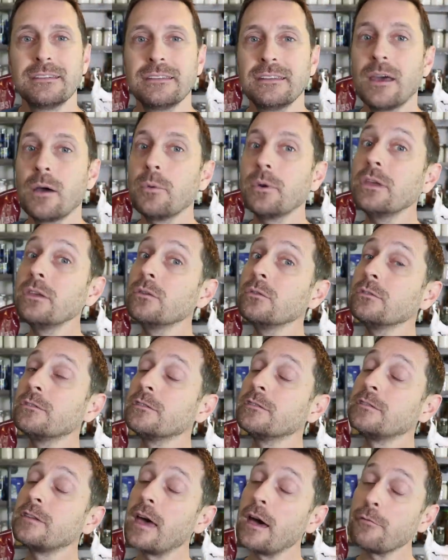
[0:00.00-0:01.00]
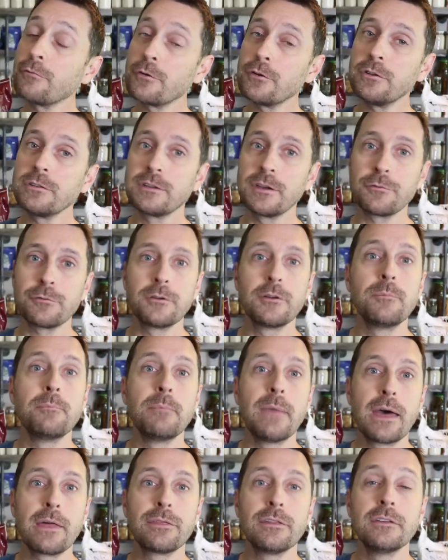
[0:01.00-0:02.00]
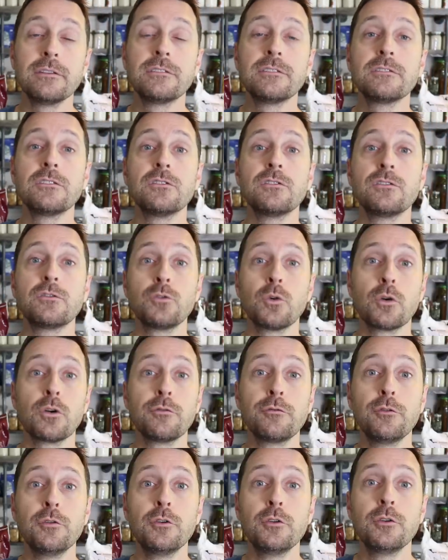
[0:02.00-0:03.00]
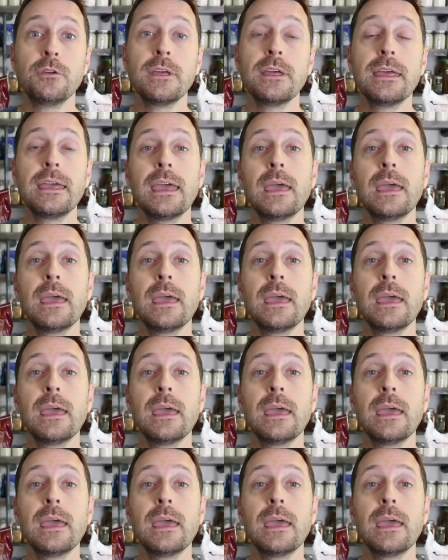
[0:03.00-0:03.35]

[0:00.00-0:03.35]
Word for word: Now we use several different methods to store food,